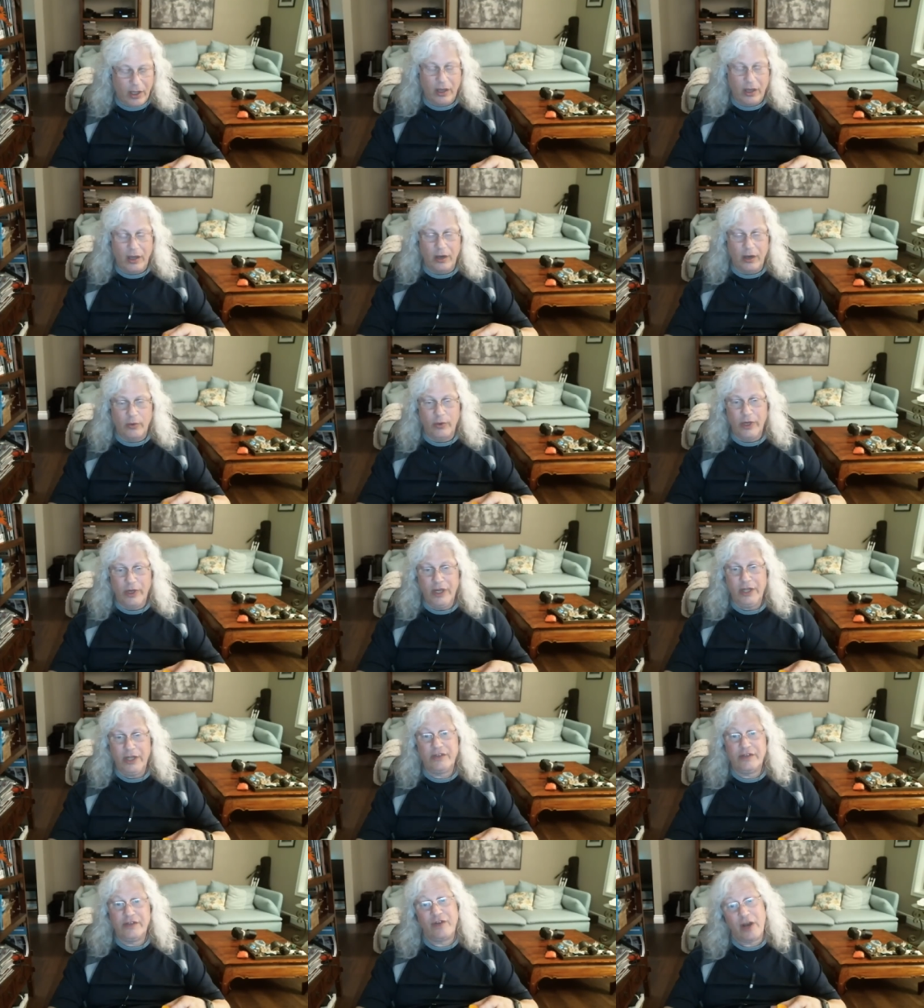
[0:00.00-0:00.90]
Uh, we
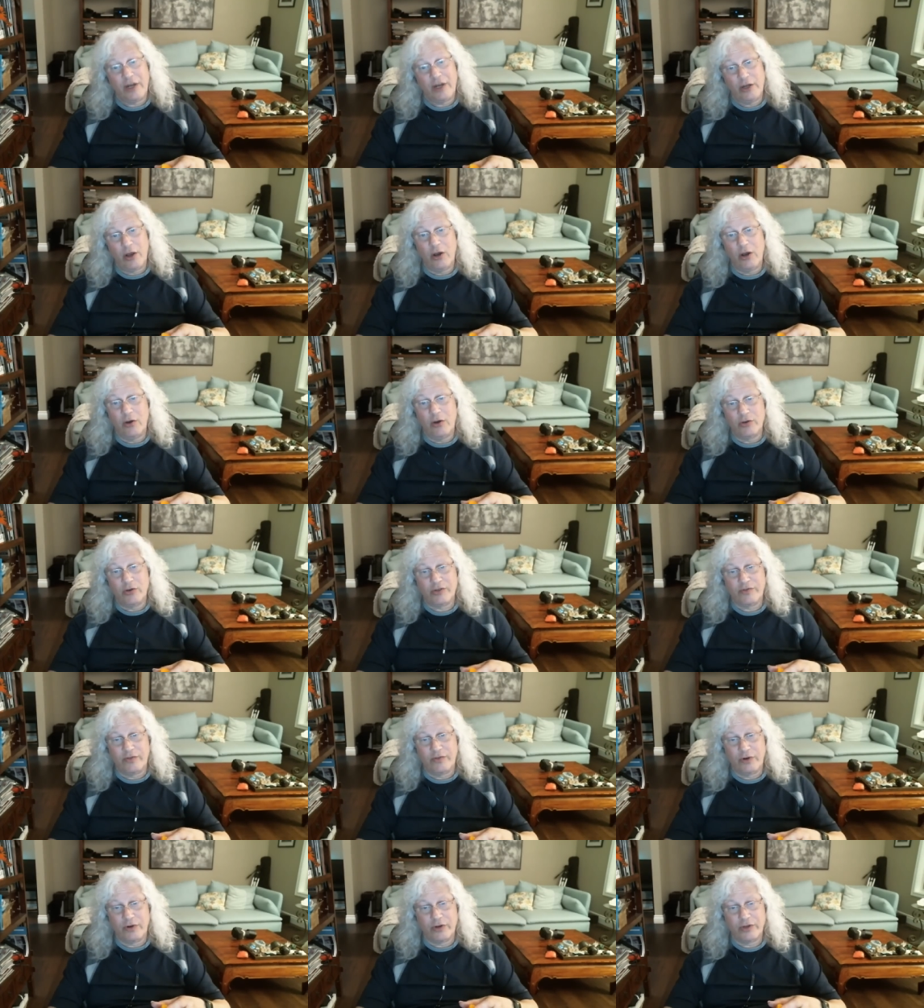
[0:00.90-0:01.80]
need to find a host
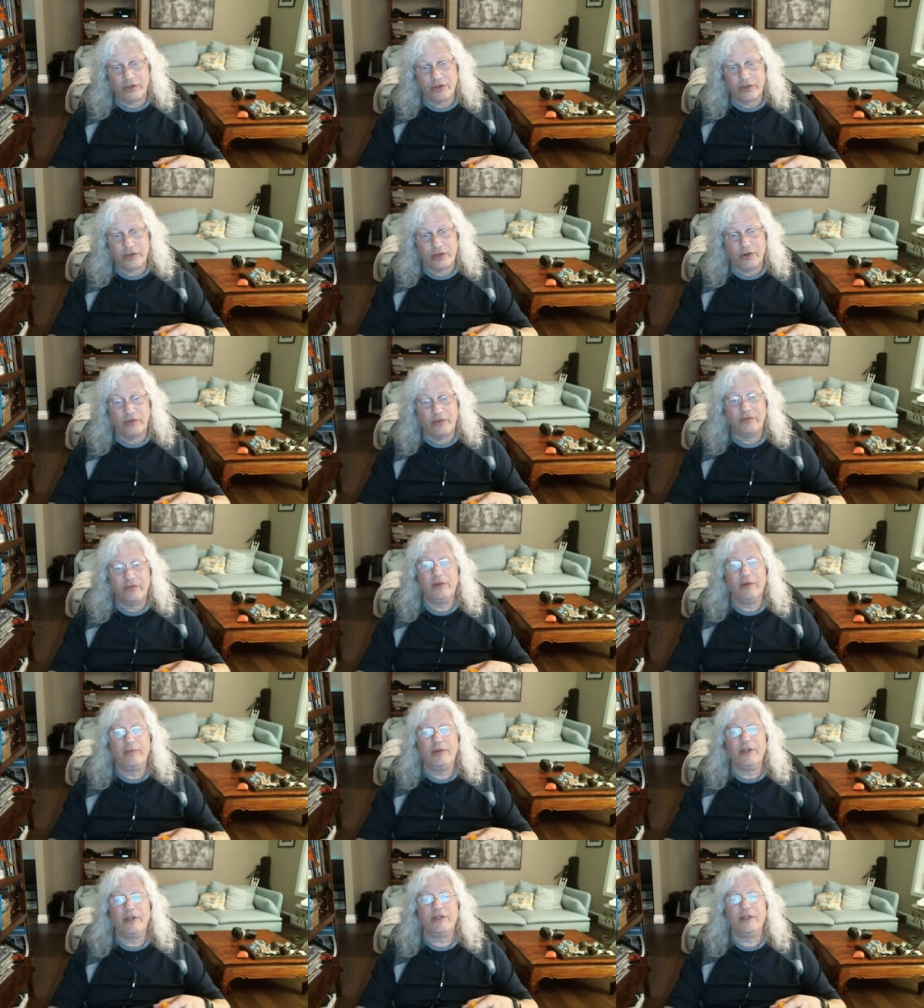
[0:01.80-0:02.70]
first. So if
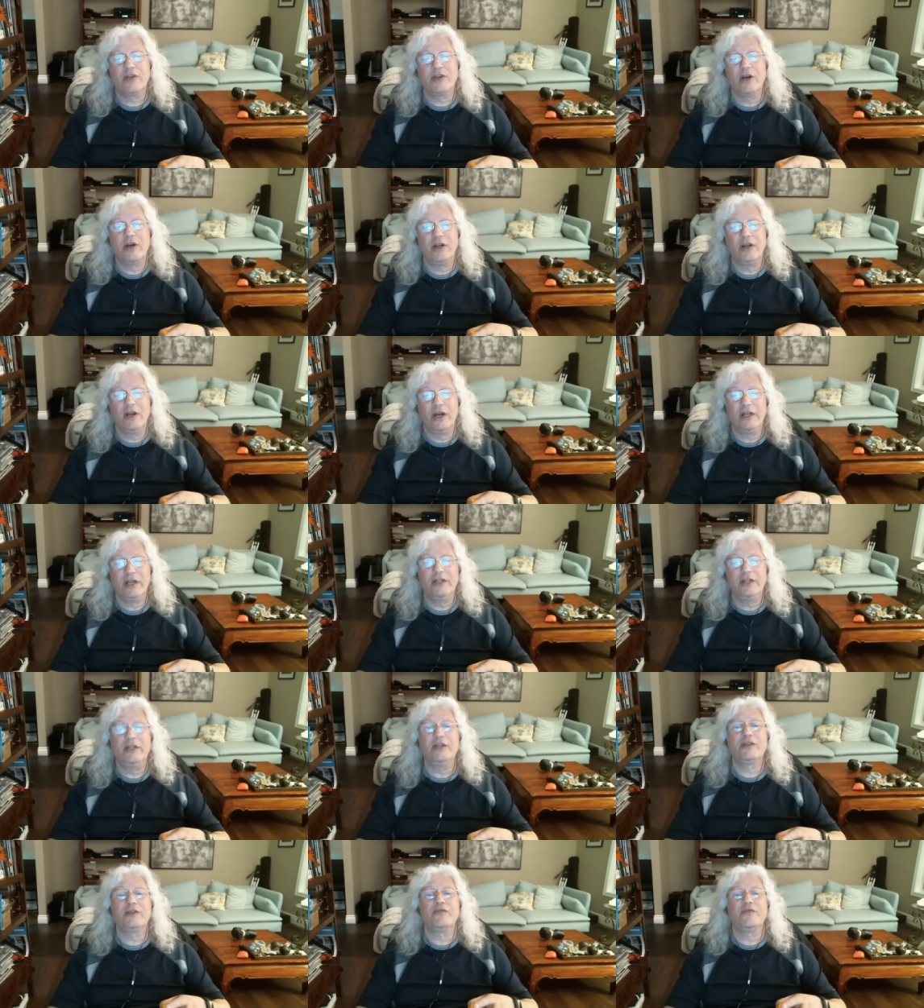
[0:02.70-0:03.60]
anybody's got
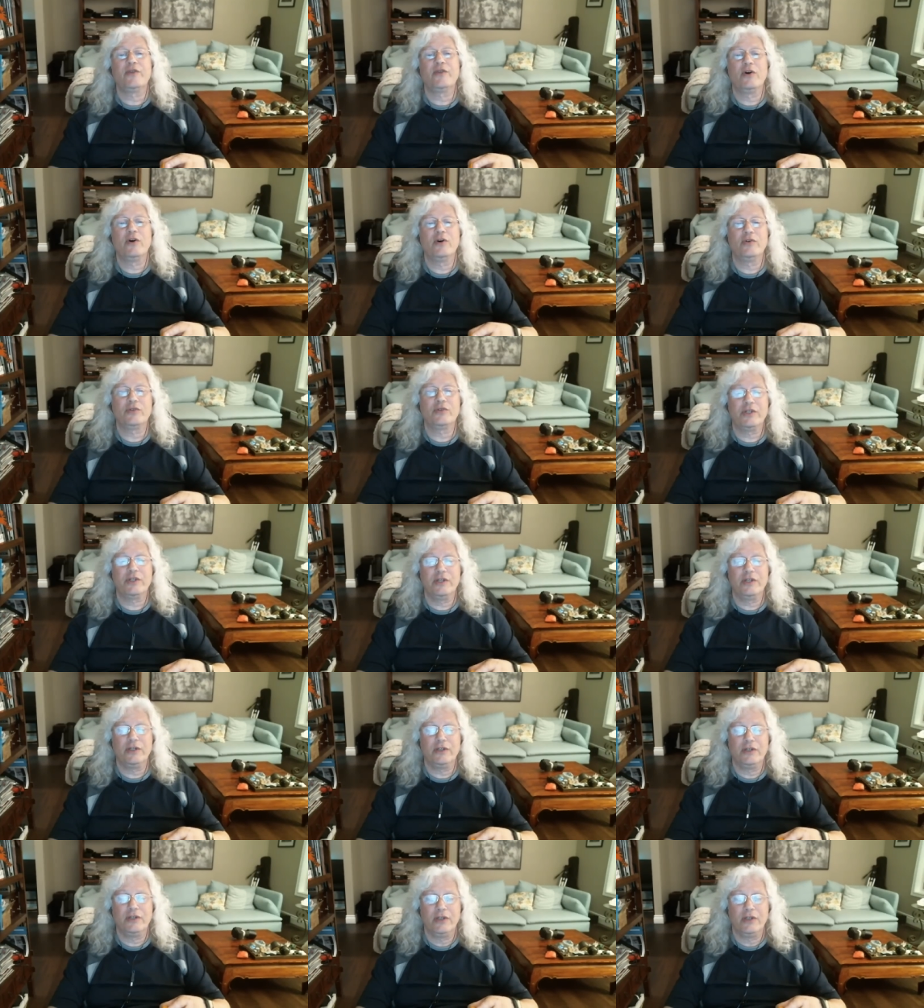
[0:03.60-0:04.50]
ideas for a host
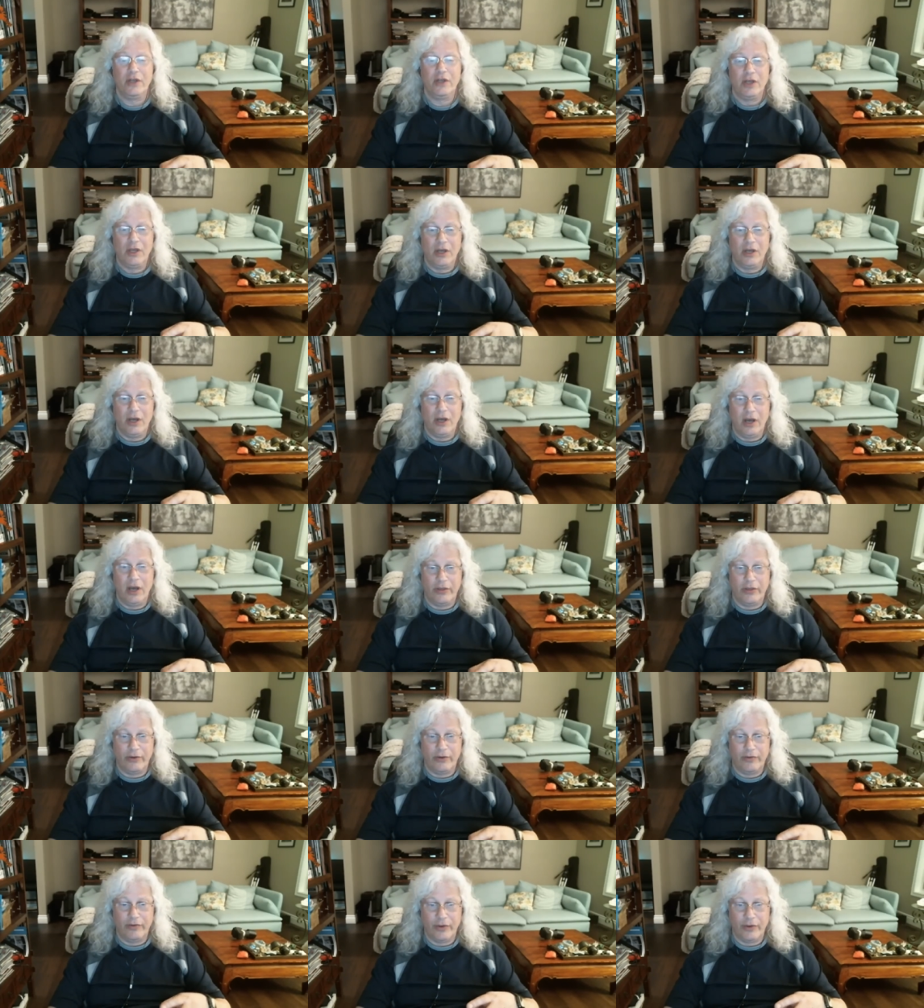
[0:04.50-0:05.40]
in
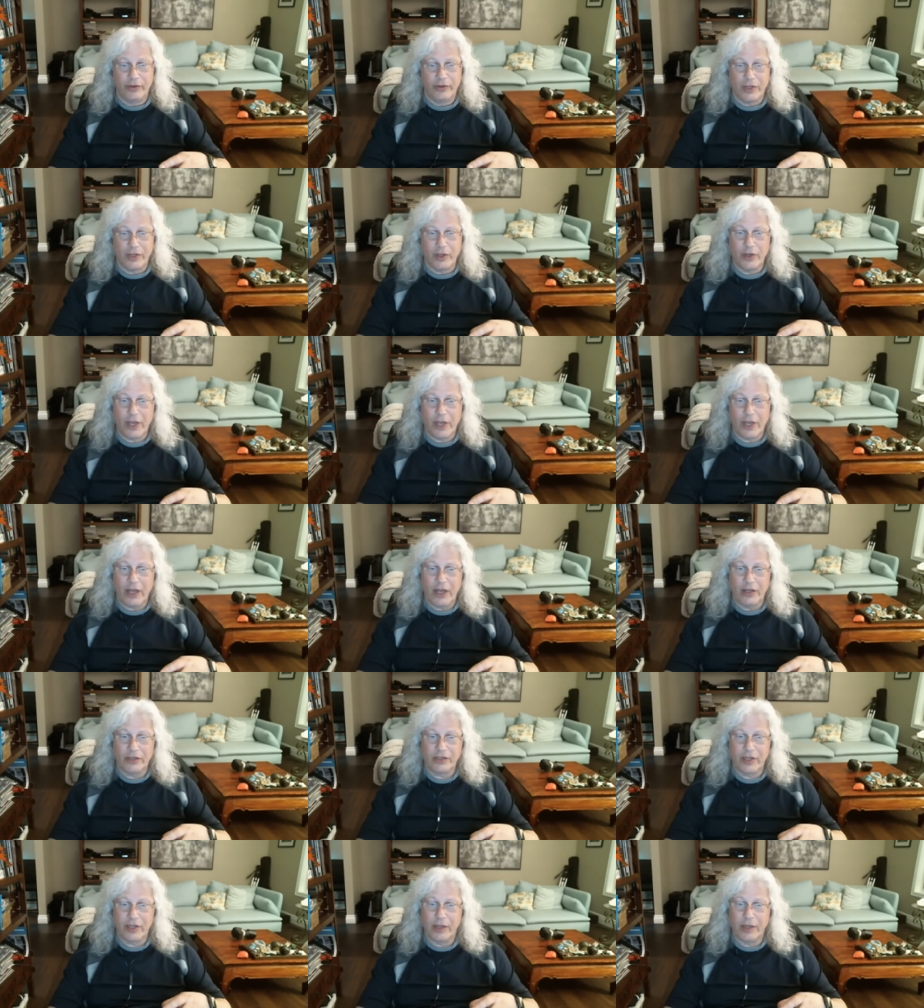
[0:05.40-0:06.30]
either of those
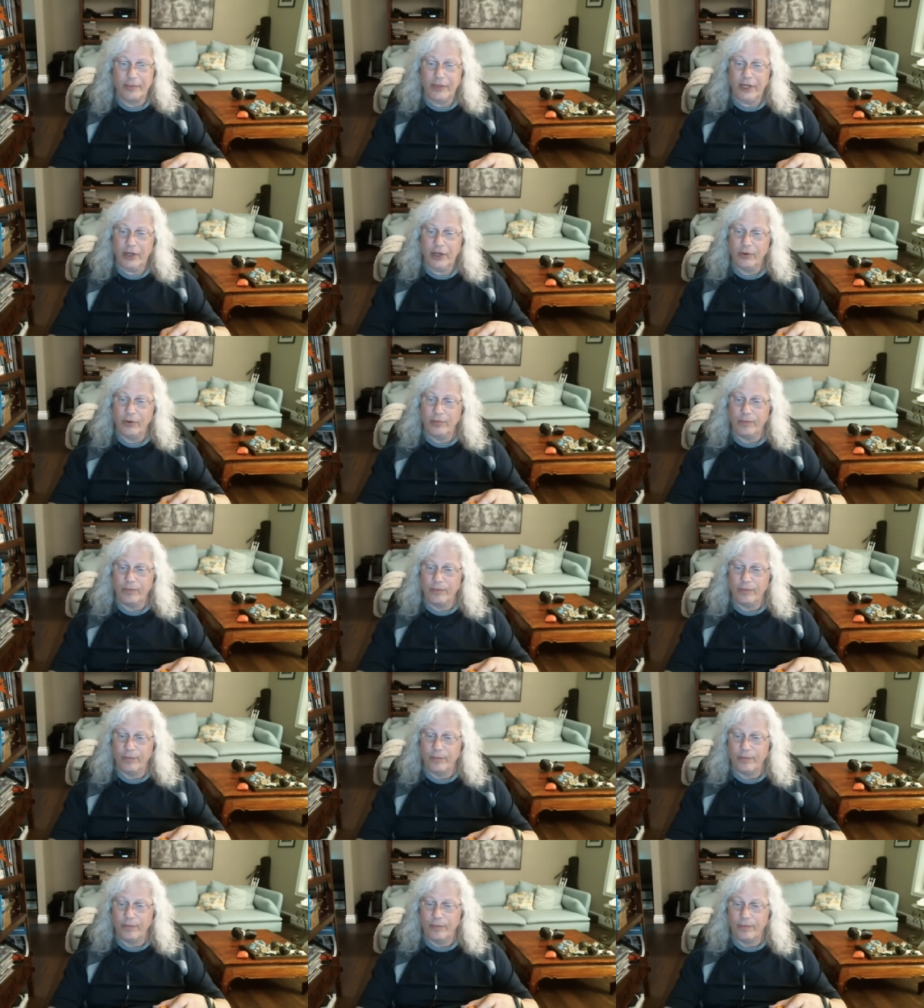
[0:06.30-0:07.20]
locales, let me know
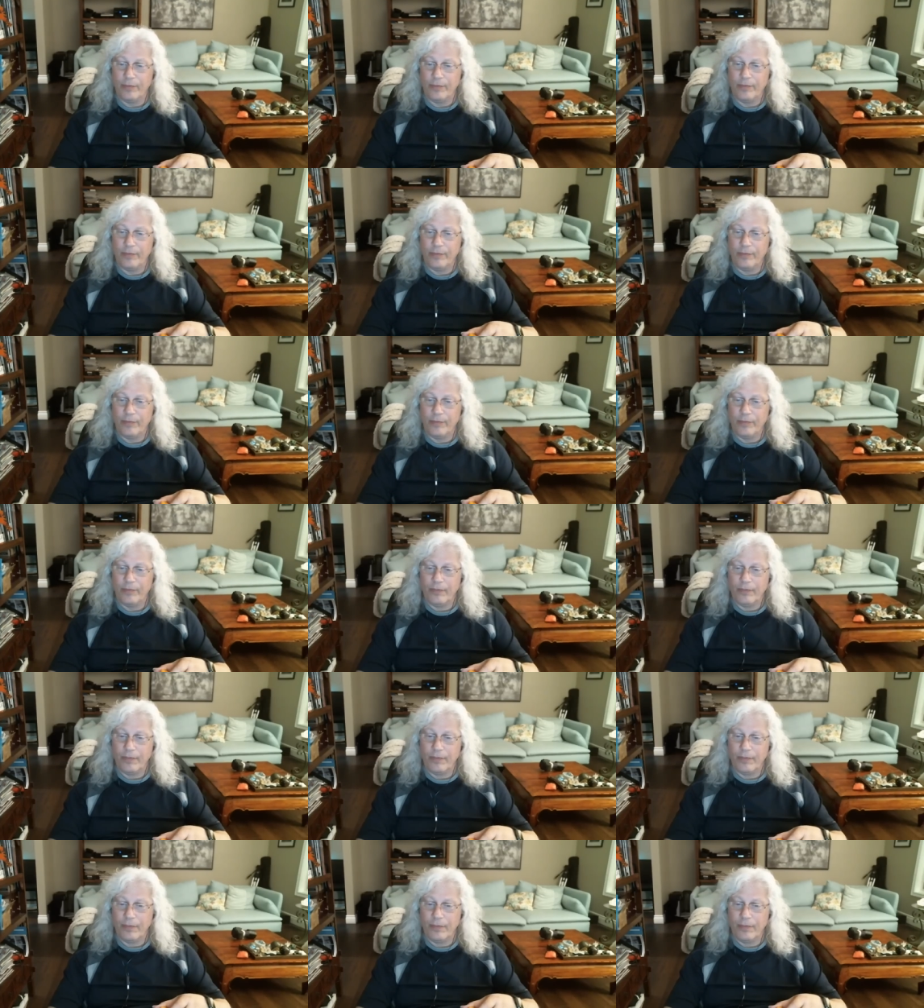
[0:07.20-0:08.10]
what's it take to be a
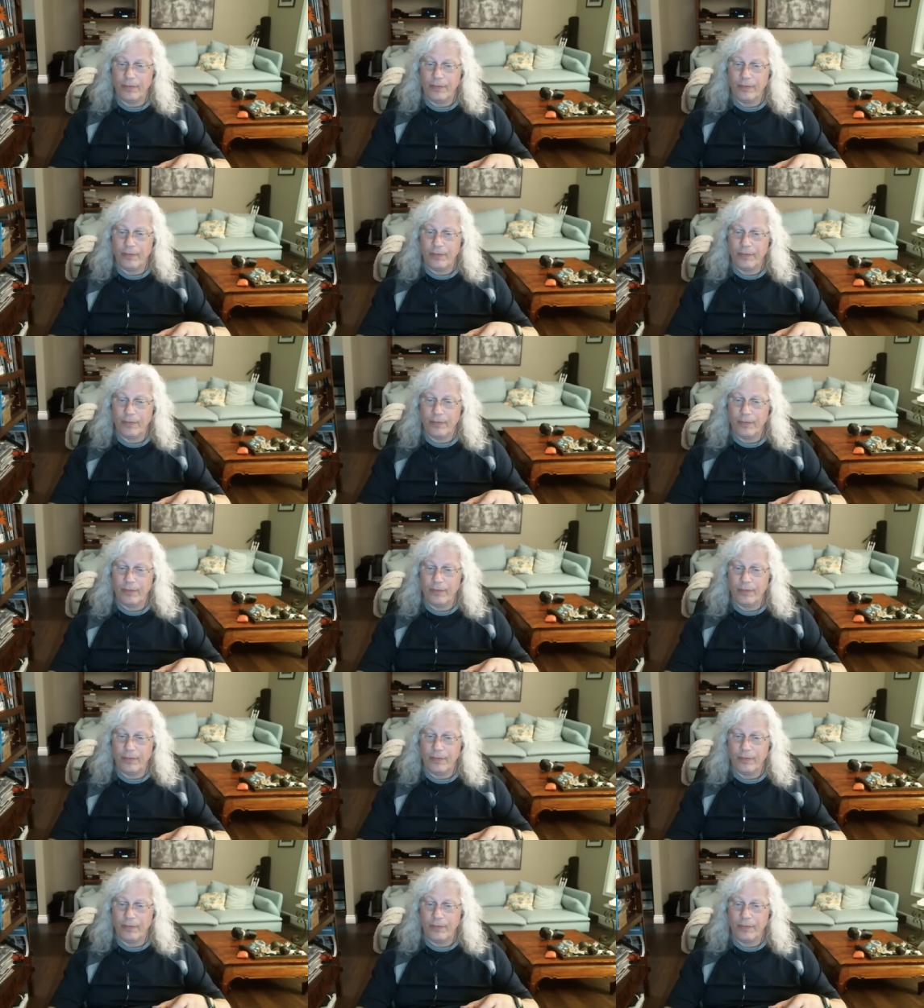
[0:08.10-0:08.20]
host?